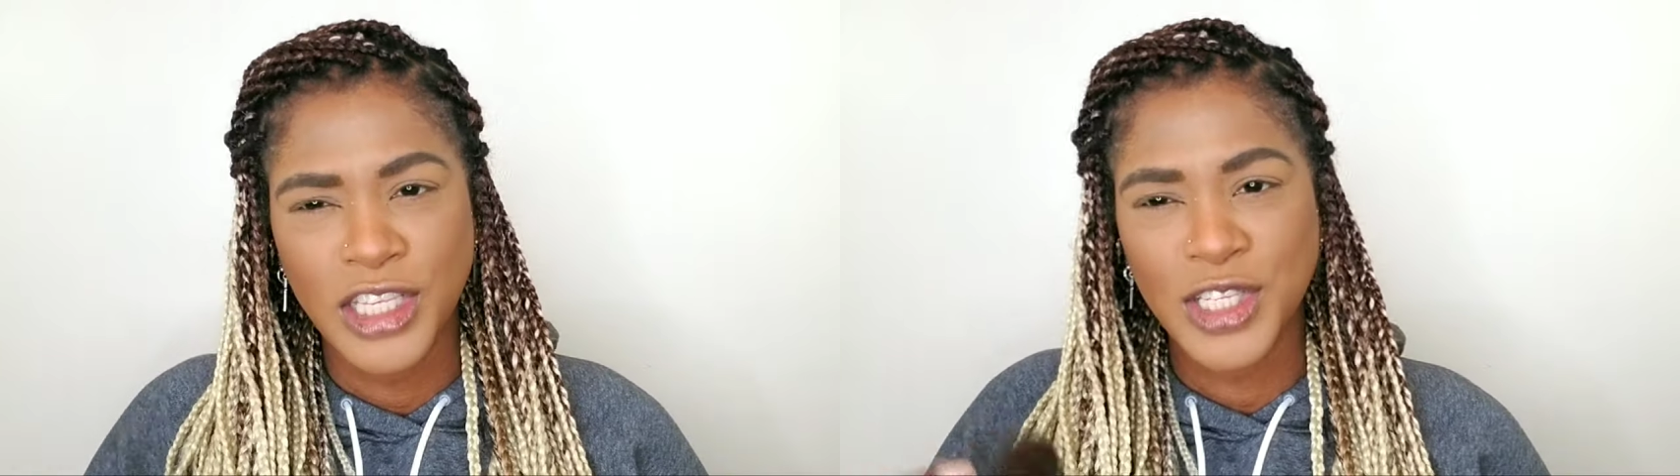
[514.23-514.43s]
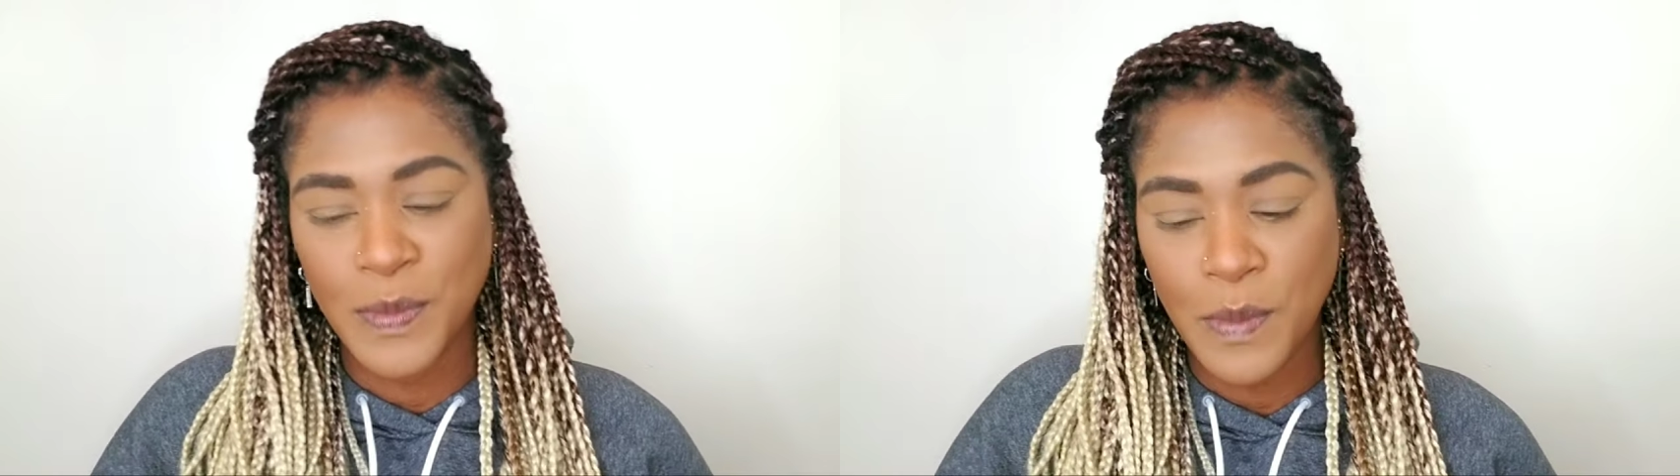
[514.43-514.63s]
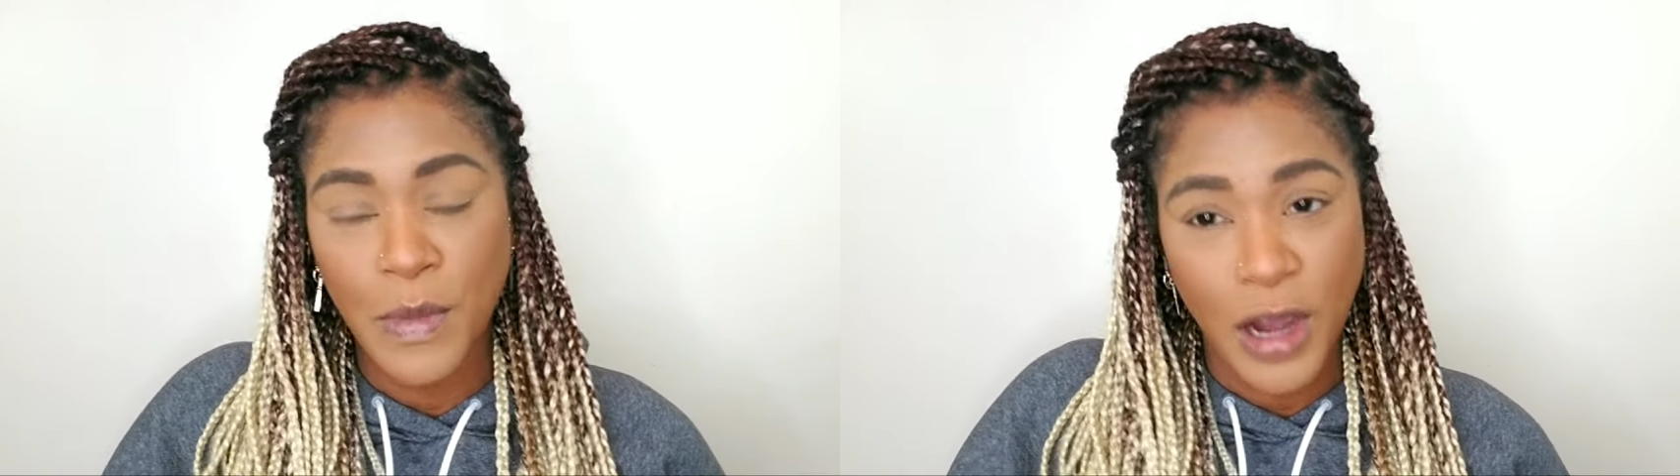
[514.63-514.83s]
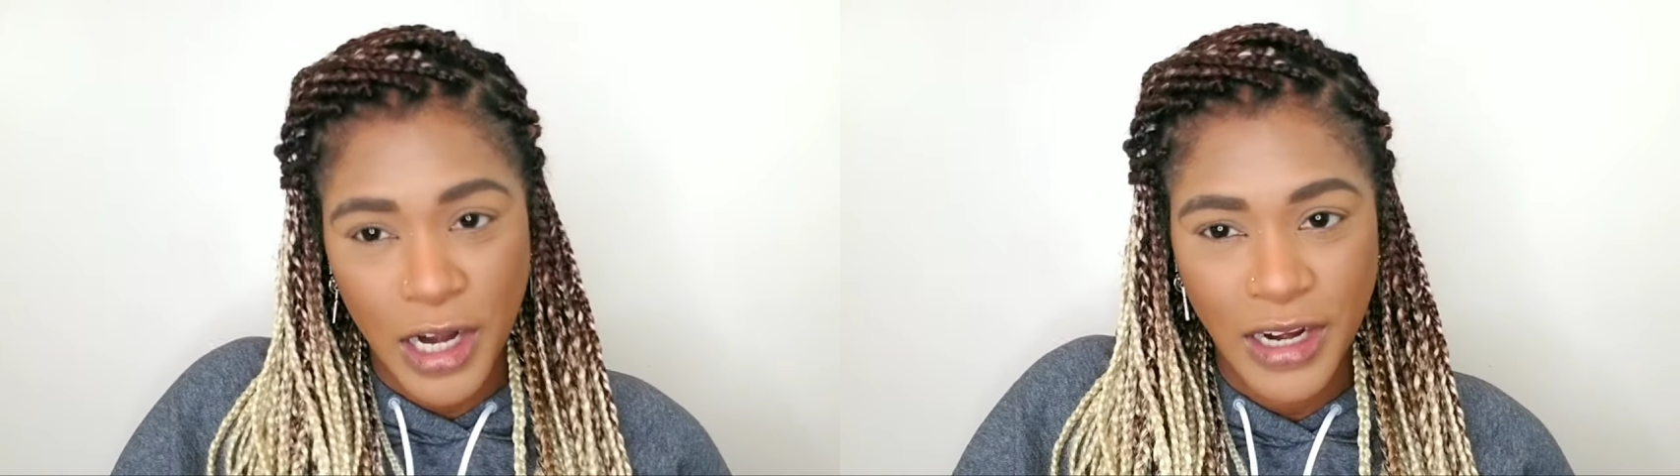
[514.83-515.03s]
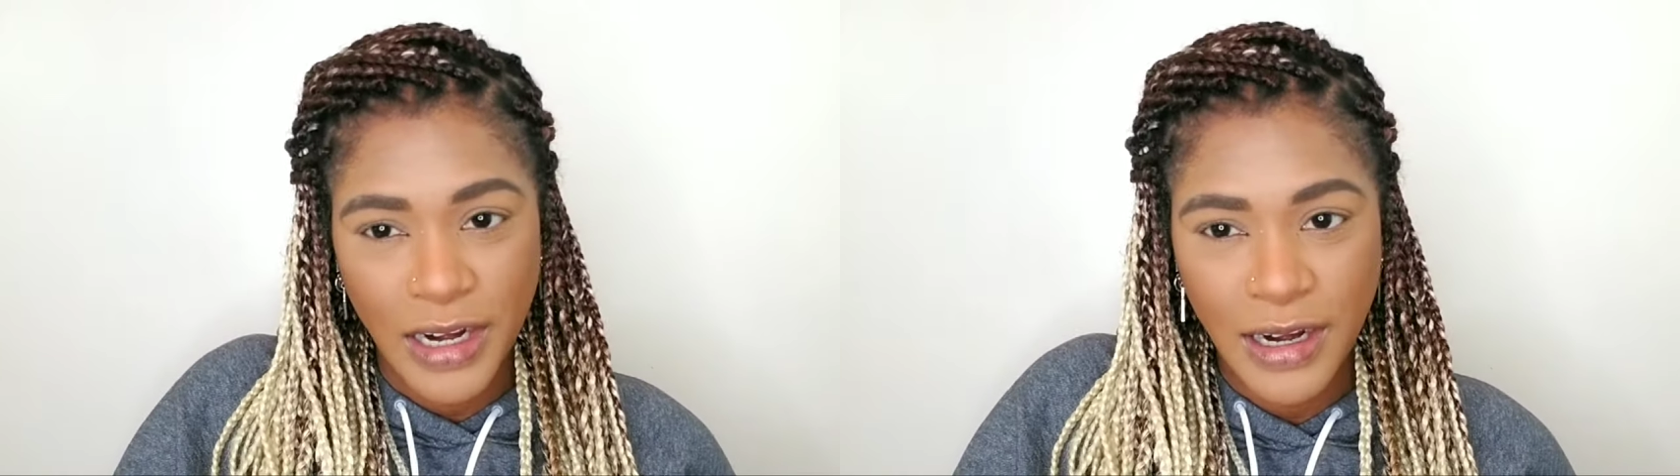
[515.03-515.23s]

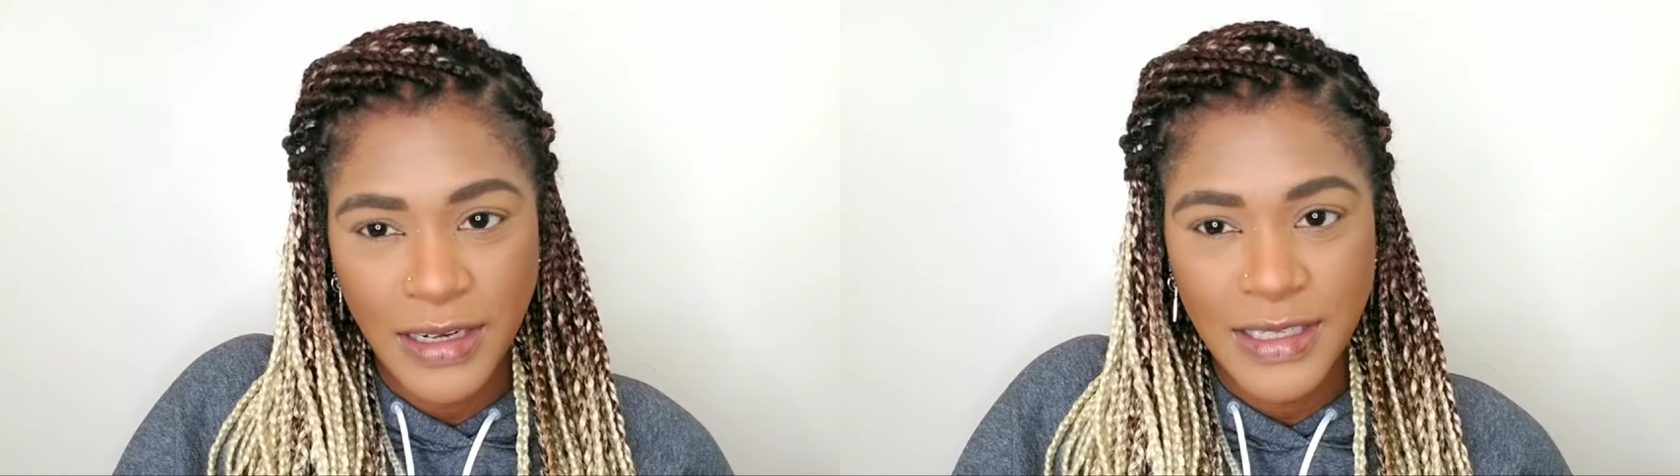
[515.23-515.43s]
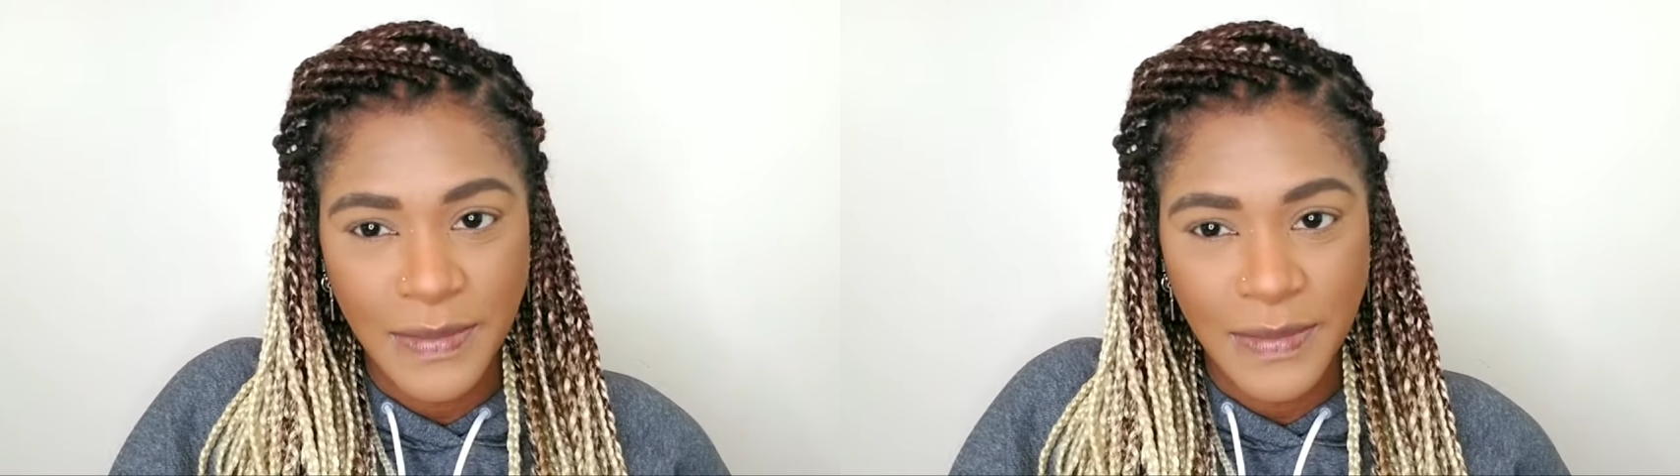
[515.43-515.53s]
smarter